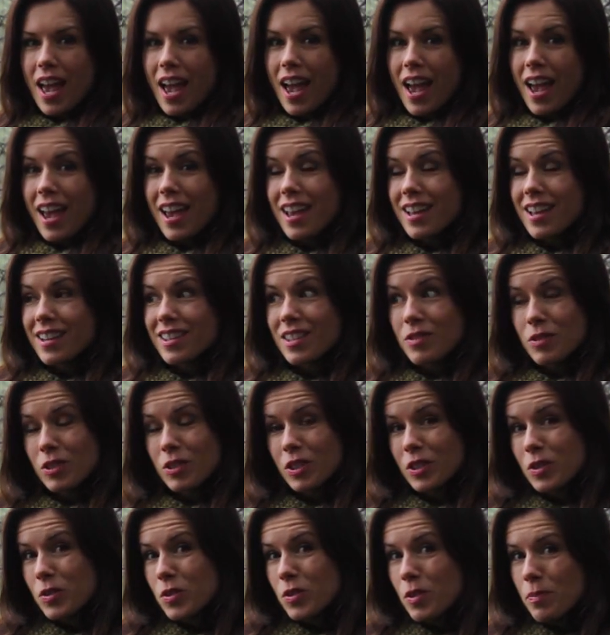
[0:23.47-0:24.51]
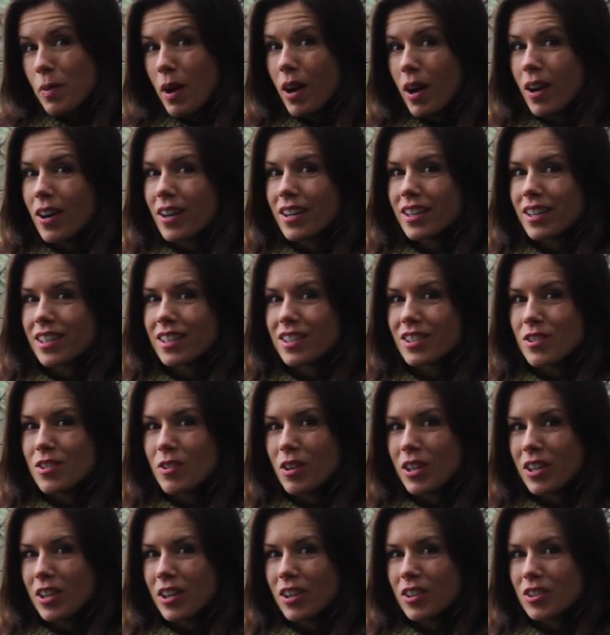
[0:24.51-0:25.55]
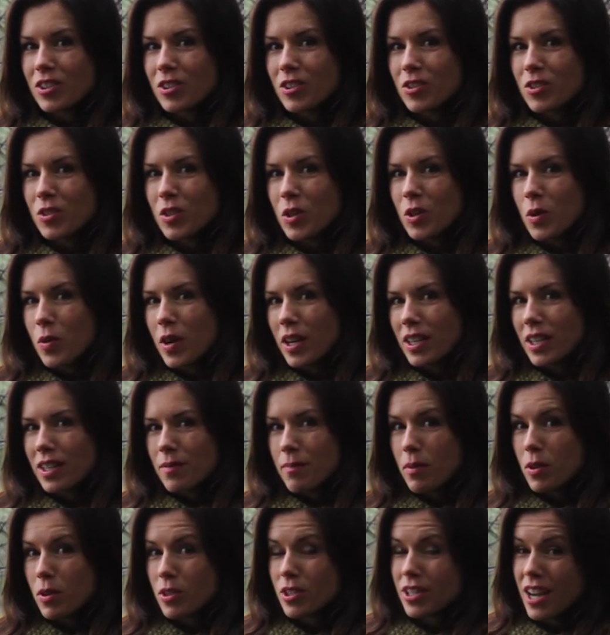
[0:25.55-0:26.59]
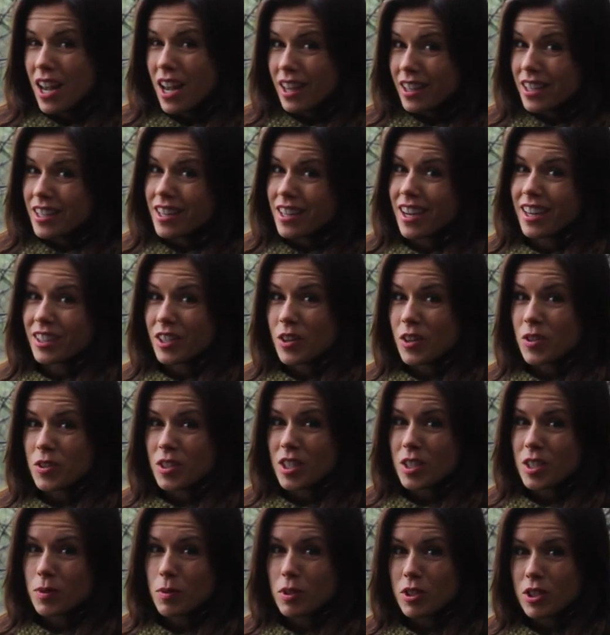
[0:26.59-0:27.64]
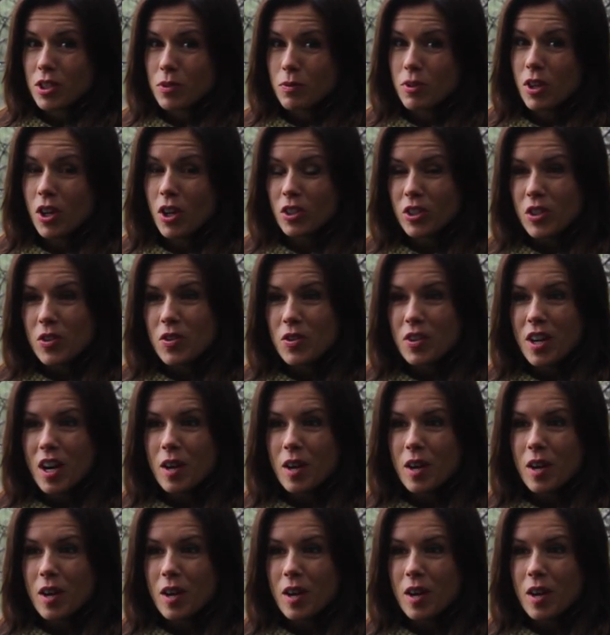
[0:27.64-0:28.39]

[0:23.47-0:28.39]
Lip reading: And the really cool part is you can also do a quick personality diagnosis, which we all know